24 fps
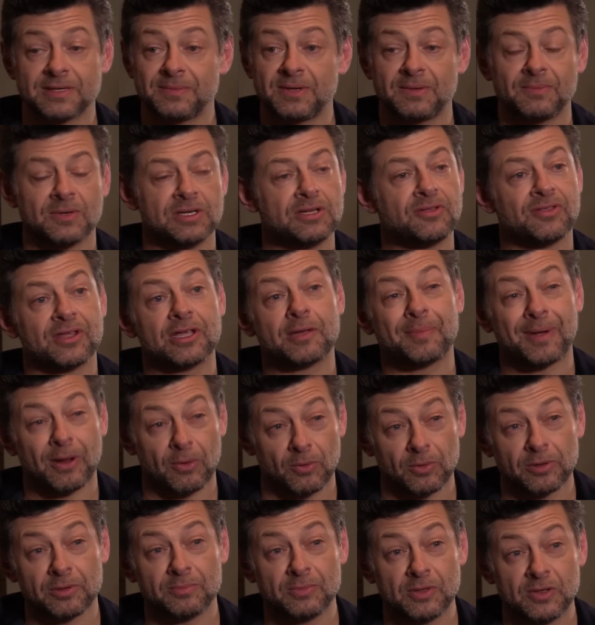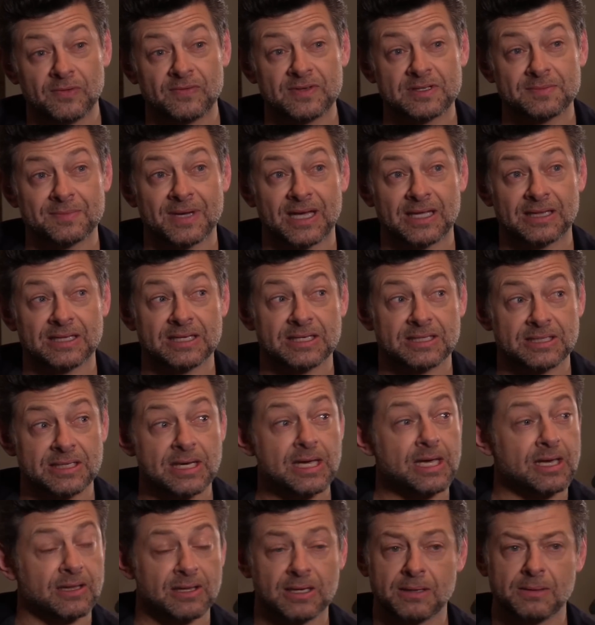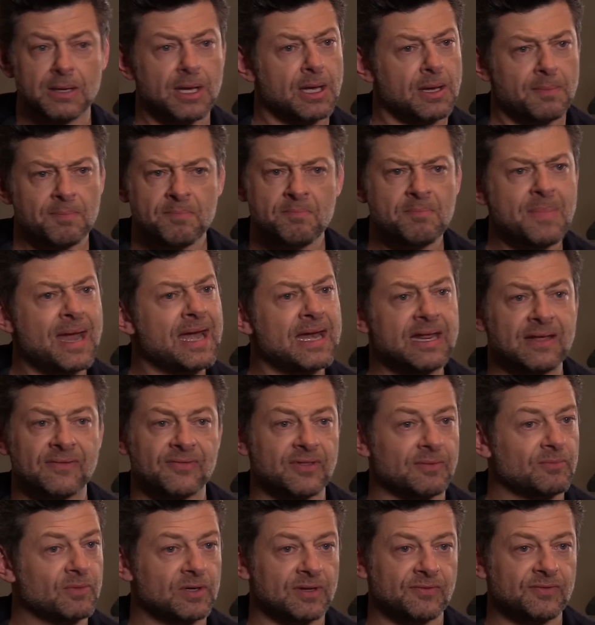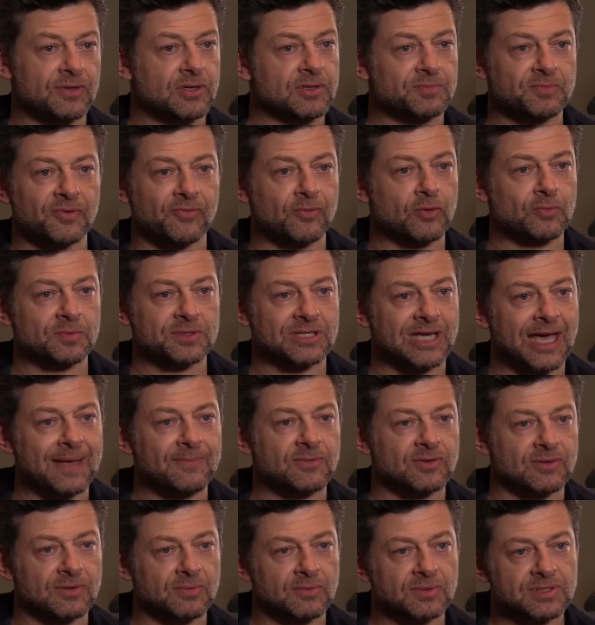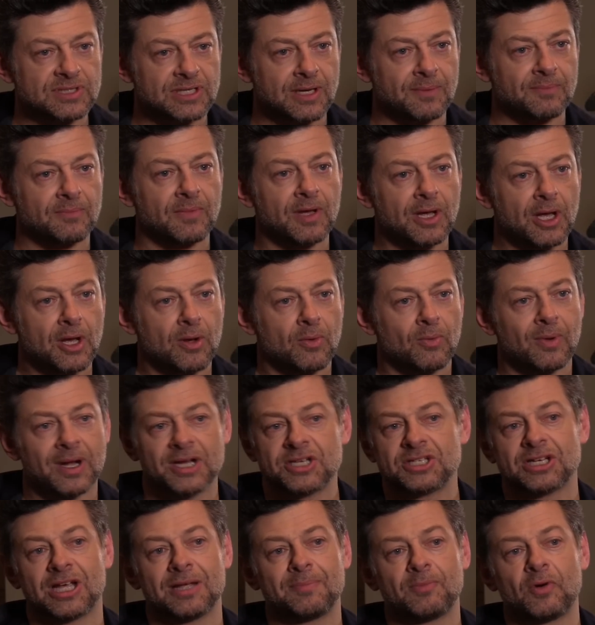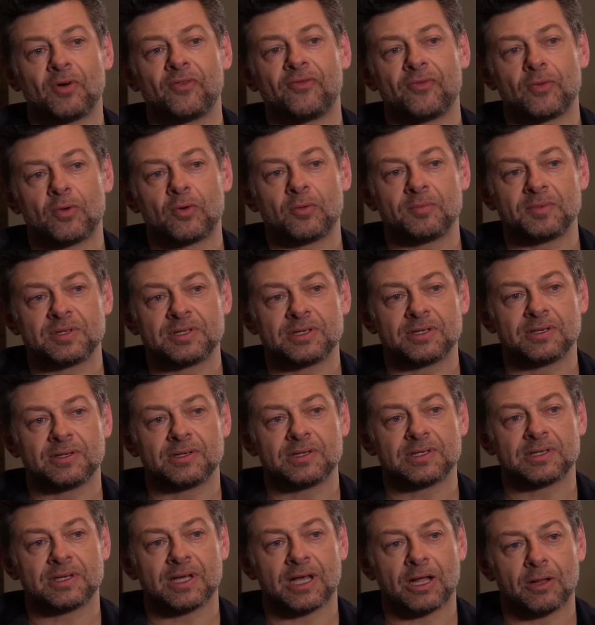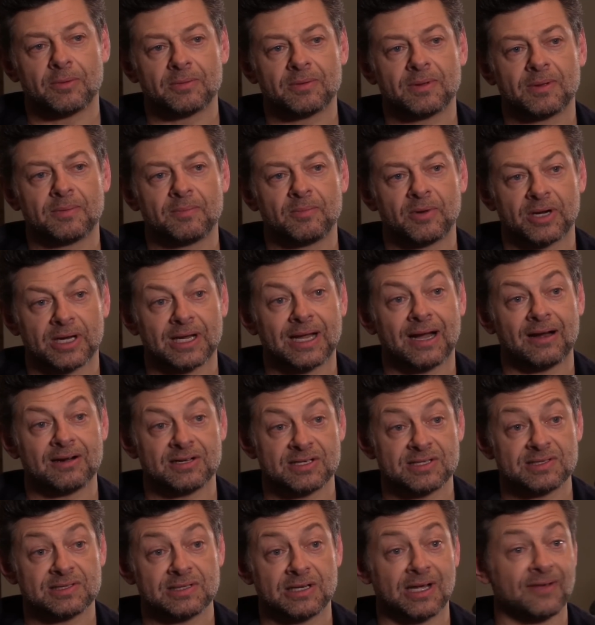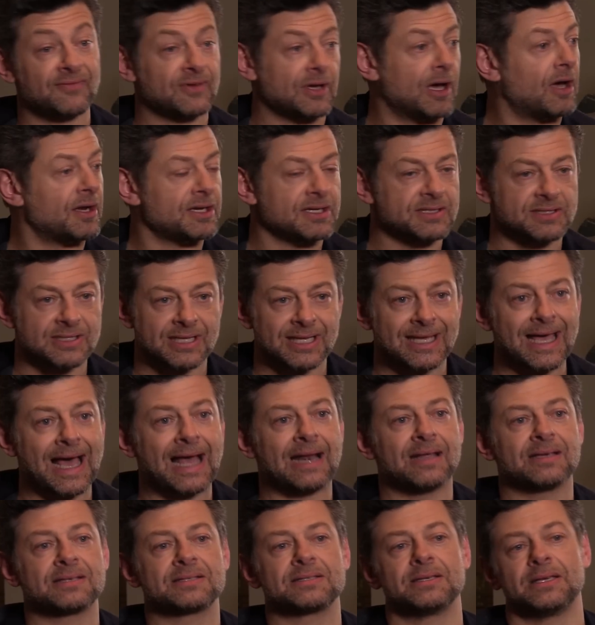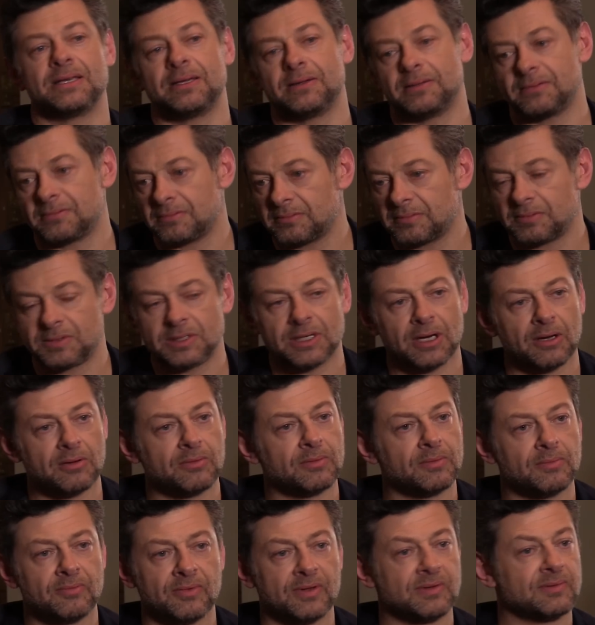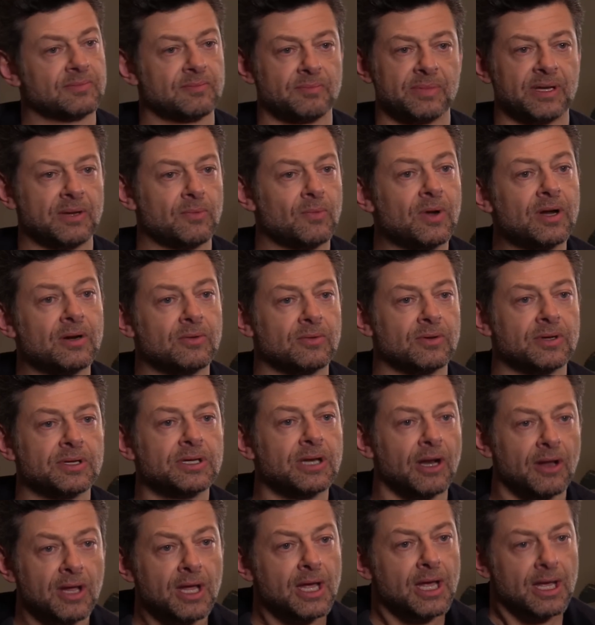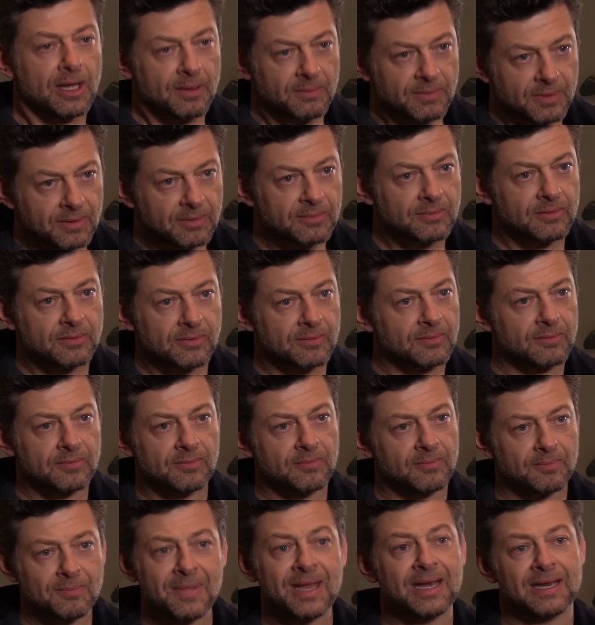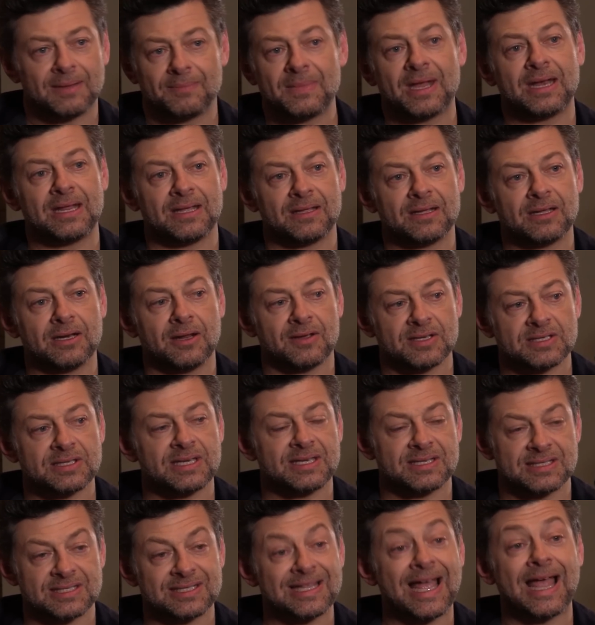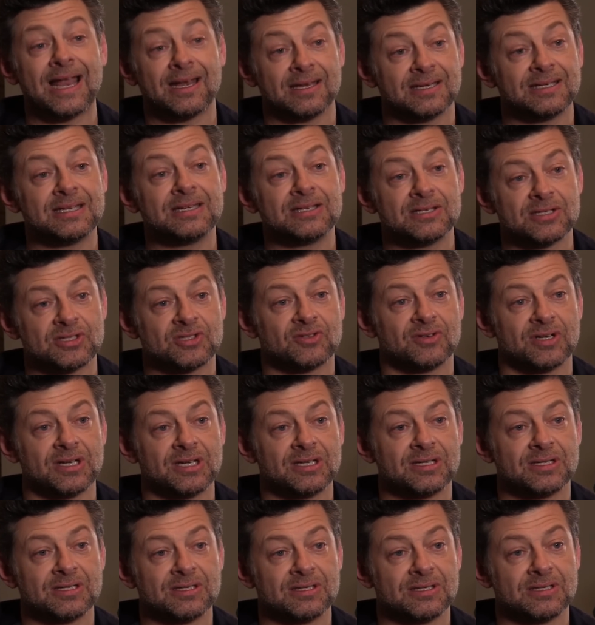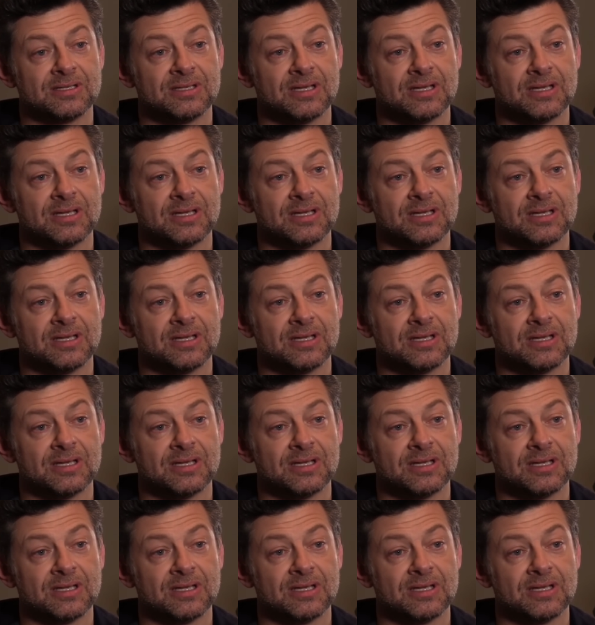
I mean, when you think about all the movies made this year, that many of them will have used performance capture in some way, shape, or form to, to help bring characters to life. Guardians of the Galaxy, and you know, being one, or you know, many, many. You know, it's it's standard industry yeah.